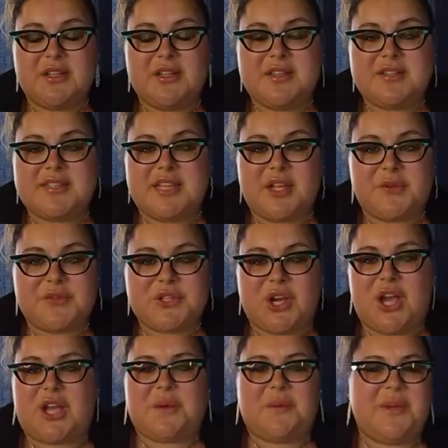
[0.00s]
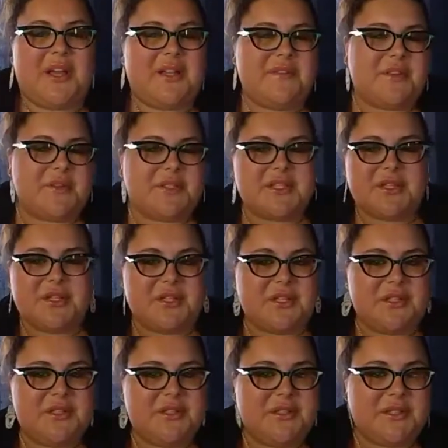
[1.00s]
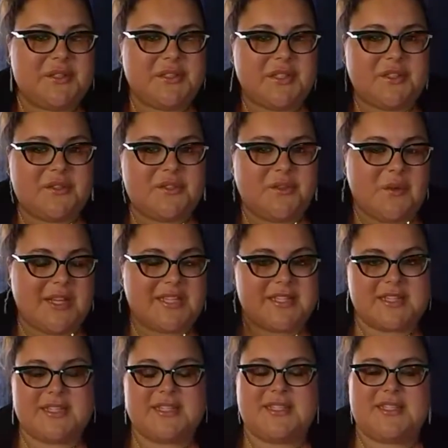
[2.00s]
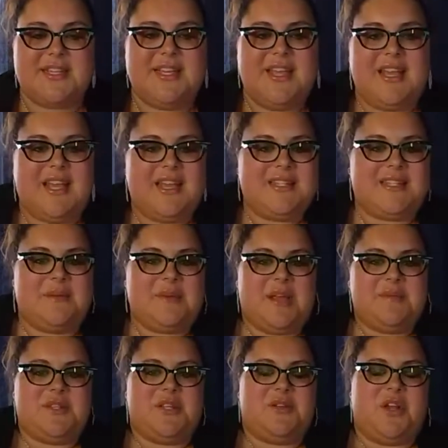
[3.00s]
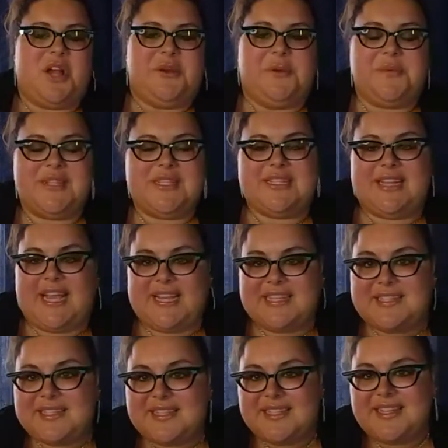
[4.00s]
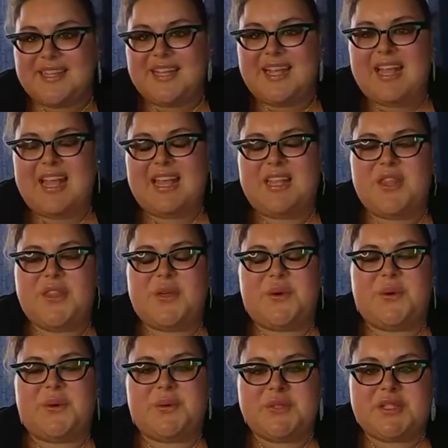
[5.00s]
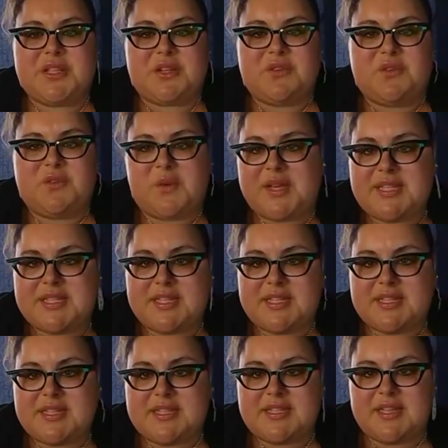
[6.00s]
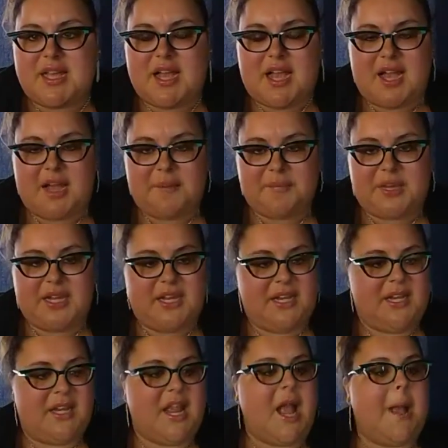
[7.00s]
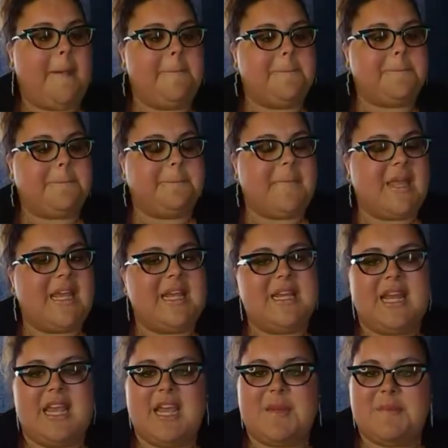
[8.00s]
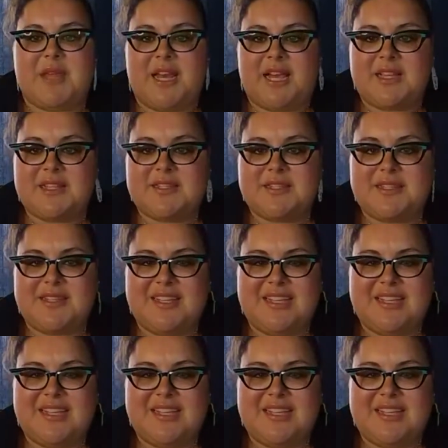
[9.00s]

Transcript: self-talk. We all have those little voices, and sometimes they're not always nice. And those little voices can inhibit us